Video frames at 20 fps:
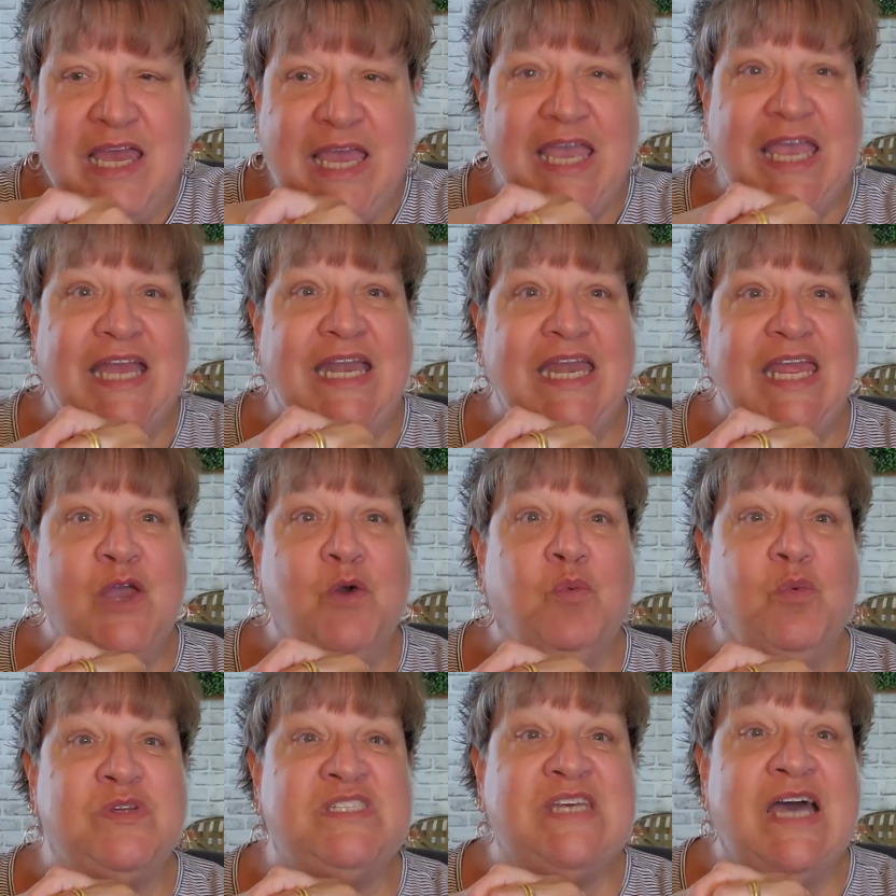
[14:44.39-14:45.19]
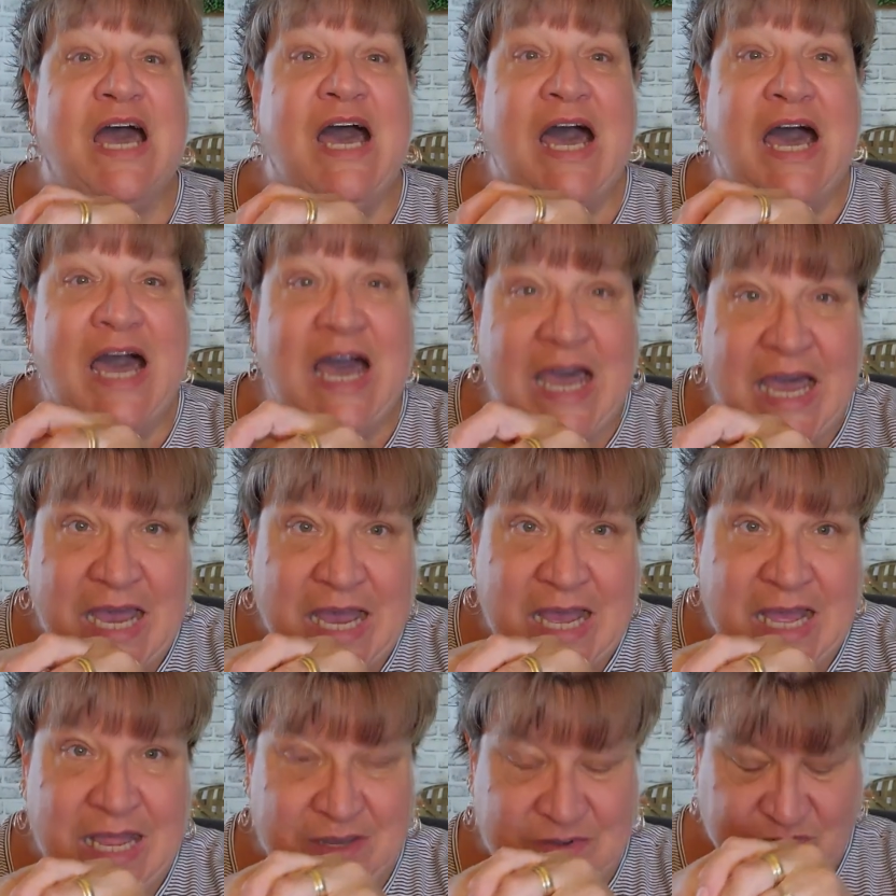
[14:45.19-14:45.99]
and it was
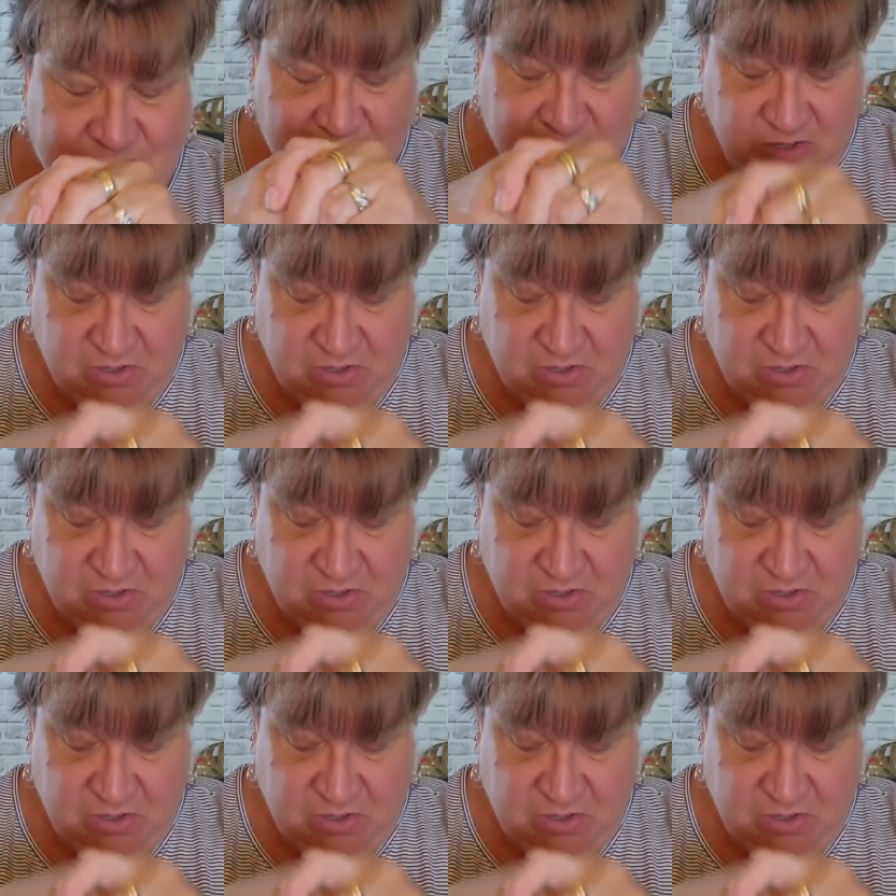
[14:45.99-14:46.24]
hot.